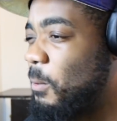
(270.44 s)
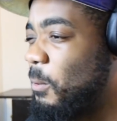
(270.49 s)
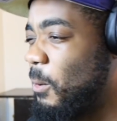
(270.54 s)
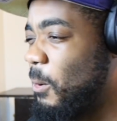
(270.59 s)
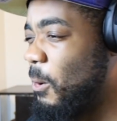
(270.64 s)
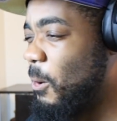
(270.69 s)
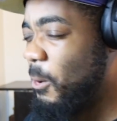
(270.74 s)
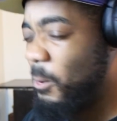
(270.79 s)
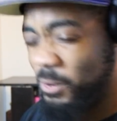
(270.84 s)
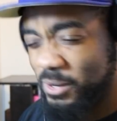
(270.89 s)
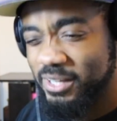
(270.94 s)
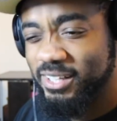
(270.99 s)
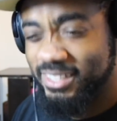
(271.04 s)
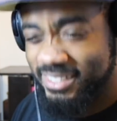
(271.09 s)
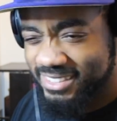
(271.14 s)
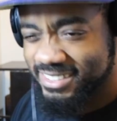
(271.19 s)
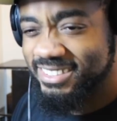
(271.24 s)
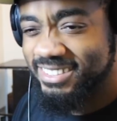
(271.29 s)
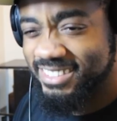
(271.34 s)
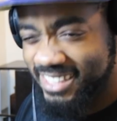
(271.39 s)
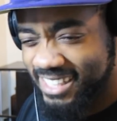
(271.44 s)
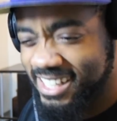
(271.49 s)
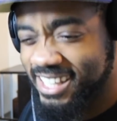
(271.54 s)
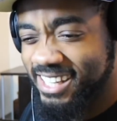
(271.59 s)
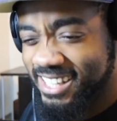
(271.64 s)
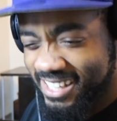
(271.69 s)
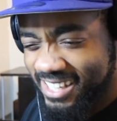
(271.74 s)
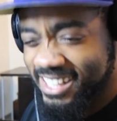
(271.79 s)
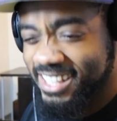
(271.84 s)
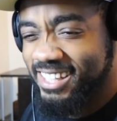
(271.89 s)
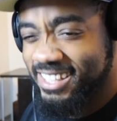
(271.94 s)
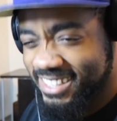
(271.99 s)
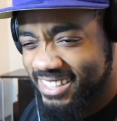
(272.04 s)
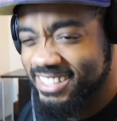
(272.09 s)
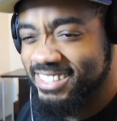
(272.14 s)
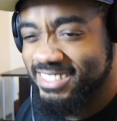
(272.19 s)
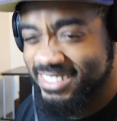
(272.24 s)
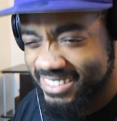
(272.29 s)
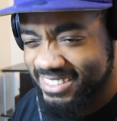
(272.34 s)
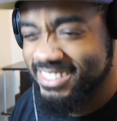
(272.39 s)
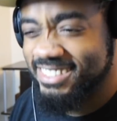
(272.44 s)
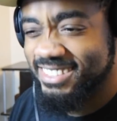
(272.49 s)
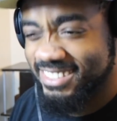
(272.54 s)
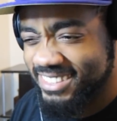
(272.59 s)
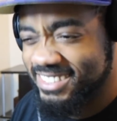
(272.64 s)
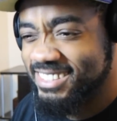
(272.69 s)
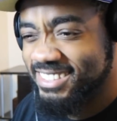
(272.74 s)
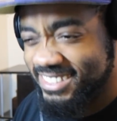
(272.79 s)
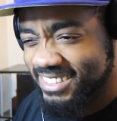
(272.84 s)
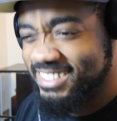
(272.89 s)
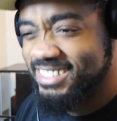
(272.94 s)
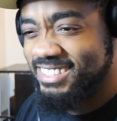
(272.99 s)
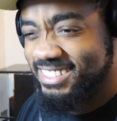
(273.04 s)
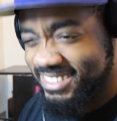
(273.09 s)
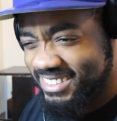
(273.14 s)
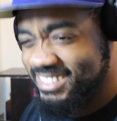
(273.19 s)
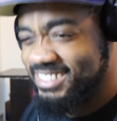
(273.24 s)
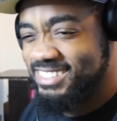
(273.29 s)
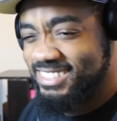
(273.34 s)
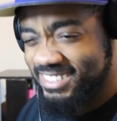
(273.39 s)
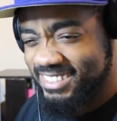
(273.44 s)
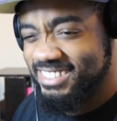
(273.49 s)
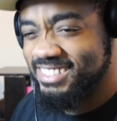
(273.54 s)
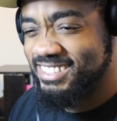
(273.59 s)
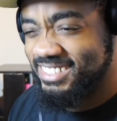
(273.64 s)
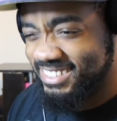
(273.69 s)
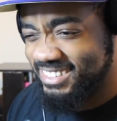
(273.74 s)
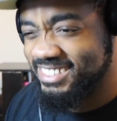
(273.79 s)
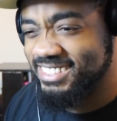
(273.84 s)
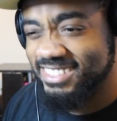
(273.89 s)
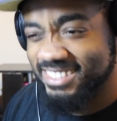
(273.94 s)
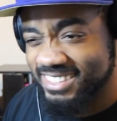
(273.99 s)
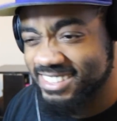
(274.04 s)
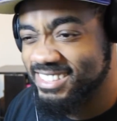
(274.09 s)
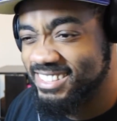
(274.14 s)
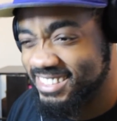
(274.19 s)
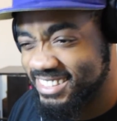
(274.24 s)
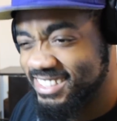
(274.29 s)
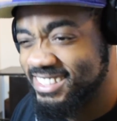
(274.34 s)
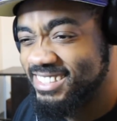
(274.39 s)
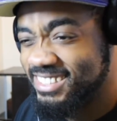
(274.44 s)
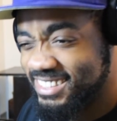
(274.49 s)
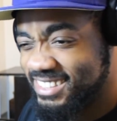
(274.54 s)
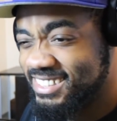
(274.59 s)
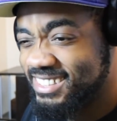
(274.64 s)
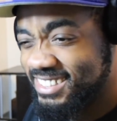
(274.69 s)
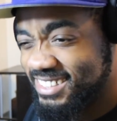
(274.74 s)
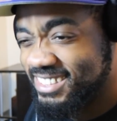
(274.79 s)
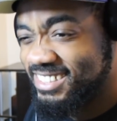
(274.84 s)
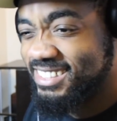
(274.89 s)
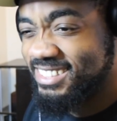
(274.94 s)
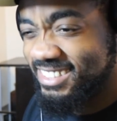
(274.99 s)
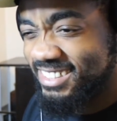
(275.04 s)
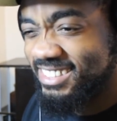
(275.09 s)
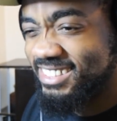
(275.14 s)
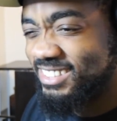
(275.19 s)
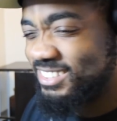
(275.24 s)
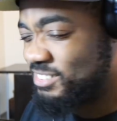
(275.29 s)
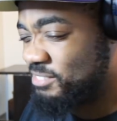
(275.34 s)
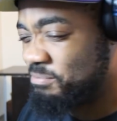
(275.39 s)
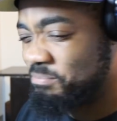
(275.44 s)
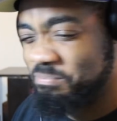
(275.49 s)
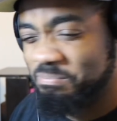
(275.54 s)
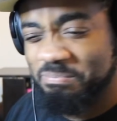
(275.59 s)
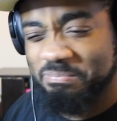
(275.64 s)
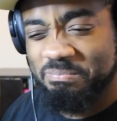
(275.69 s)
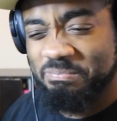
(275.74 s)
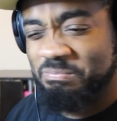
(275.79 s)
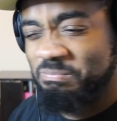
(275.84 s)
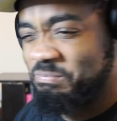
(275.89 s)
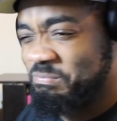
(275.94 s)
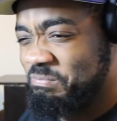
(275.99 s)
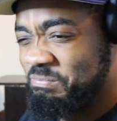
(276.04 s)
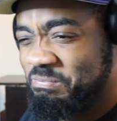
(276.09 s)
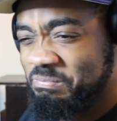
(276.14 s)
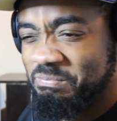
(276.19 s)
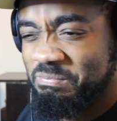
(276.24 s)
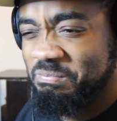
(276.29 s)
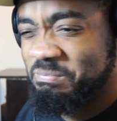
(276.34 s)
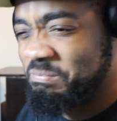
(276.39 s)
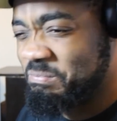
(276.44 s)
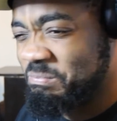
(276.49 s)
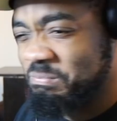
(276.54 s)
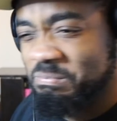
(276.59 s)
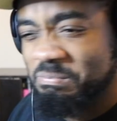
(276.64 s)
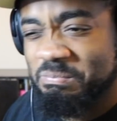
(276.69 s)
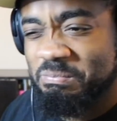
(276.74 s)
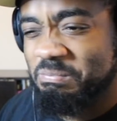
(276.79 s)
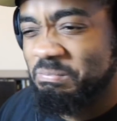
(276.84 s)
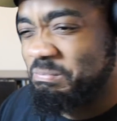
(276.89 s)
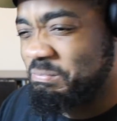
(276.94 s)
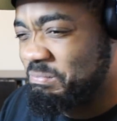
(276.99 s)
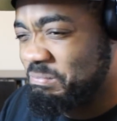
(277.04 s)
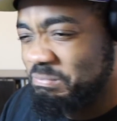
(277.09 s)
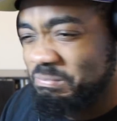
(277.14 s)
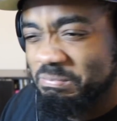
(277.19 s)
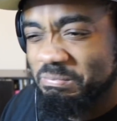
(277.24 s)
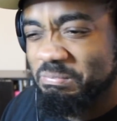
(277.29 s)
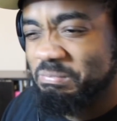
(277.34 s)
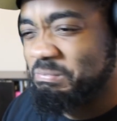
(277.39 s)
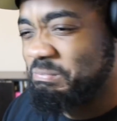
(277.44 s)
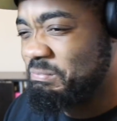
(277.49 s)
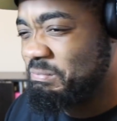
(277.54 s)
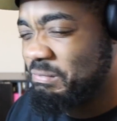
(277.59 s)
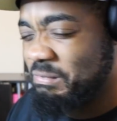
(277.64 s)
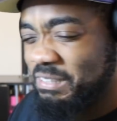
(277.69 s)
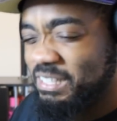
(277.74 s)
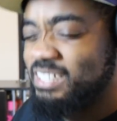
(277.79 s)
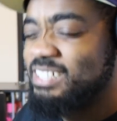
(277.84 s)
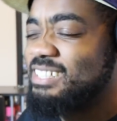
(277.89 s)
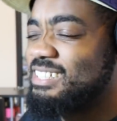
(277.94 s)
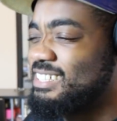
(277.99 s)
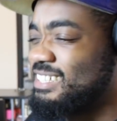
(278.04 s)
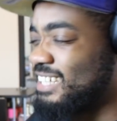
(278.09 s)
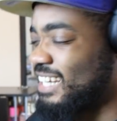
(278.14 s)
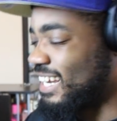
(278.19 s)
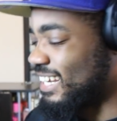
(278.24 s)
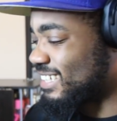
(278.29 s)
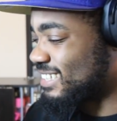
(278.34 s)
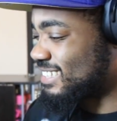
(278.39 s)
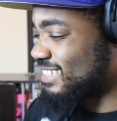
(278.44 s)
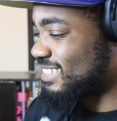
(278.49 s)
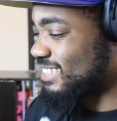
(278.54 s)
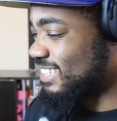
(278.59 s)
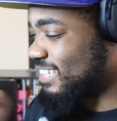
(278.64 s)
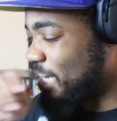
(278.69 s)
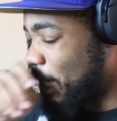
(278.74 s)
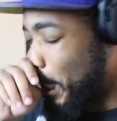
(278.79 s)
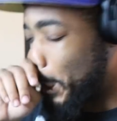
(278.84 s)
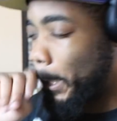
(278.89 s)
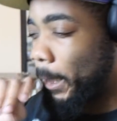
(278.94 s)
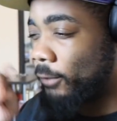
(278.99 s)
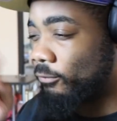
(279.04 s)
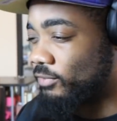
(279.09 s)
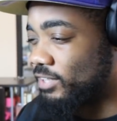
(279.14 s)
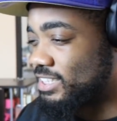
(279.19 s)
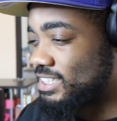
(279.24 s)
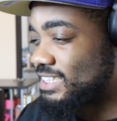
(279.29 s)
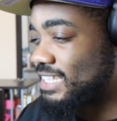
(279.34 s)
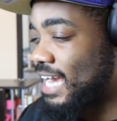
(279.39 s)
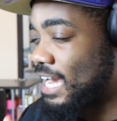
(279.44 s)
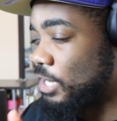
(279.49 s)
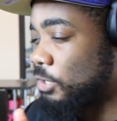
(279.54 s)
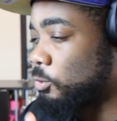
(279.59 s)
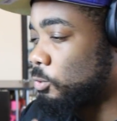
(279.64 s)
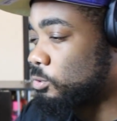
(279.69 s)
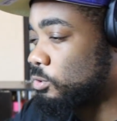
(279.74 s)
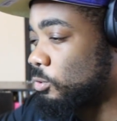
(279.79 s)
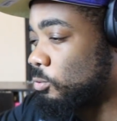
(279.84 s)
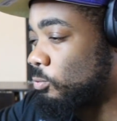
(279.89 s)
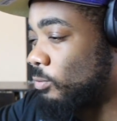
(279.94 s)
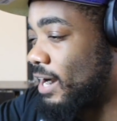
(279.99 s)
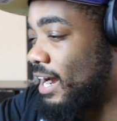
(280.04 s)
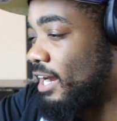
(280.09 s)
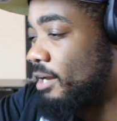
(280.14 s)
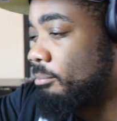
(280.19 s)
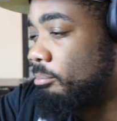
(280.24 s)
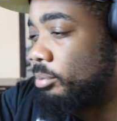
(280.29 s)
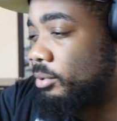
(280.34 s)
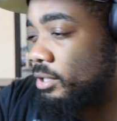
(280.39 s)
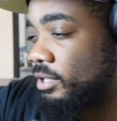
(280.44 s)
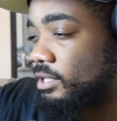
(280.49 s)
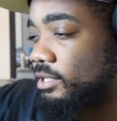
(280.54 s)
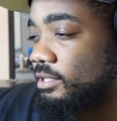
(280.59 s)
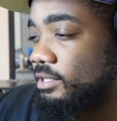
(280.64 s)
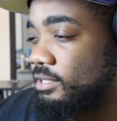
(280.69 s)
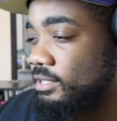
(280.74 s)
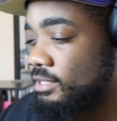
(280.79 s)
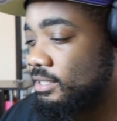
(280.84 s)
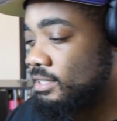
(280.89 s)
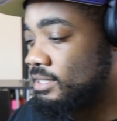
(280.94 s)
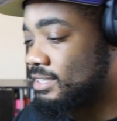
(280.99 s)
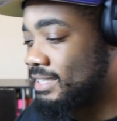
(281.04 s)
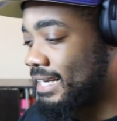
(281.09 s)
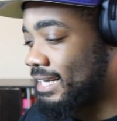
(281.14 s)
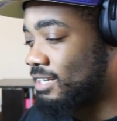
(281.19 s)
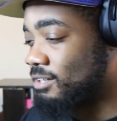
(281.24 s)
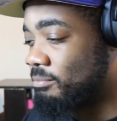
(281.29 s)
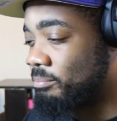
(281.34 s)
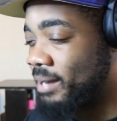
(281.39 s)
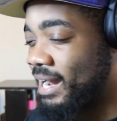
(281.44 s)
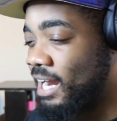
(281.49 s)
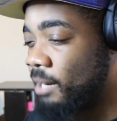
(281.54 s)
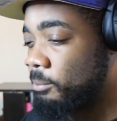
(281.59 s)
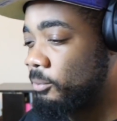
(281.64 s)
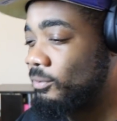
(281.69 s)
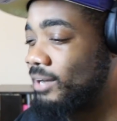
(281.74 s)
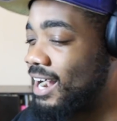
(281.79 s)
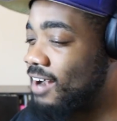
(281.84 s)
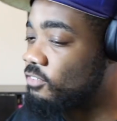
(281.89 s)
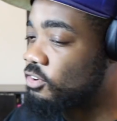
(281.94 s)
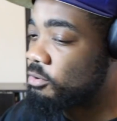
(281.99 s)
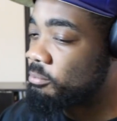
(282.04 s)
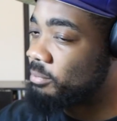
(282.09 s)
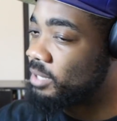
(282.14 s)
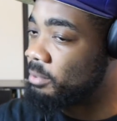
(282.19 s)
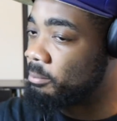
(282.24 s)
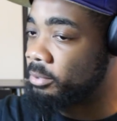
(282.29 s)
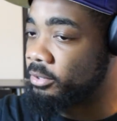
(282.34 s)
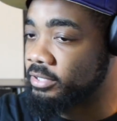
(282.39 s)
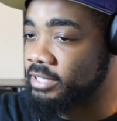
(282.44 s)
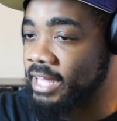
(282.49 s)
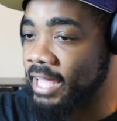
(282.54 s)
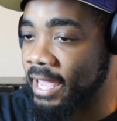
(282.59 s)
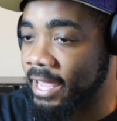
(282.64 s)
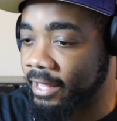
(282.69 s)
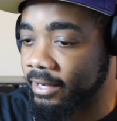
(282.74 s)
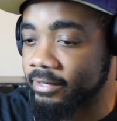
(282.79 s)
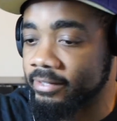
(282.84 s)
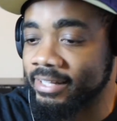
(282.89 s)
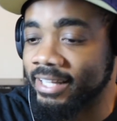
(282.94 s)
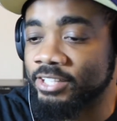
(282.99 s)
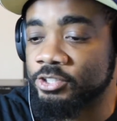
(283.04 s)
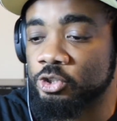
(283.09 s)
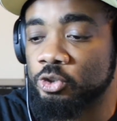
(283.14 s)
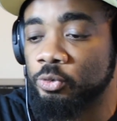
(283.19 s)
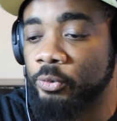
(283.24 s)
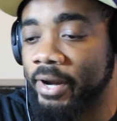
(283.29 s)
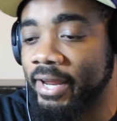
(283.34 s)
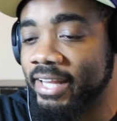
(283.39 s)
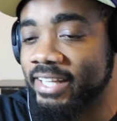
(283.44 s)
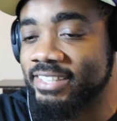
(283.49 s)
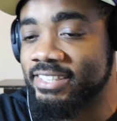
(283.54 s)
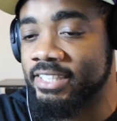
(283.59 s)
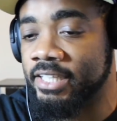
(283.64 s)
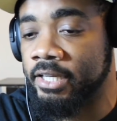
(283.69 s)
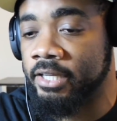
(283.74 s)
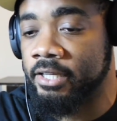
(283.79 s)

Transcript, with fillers: Mac coming through since my 2nd grade recital. I told you that my rhyme book is something like a Bible. H-Mac, I be taking rappers into church. Yes, the recital, the rhyme book, it's like a Bible. I remember that. That's crazy.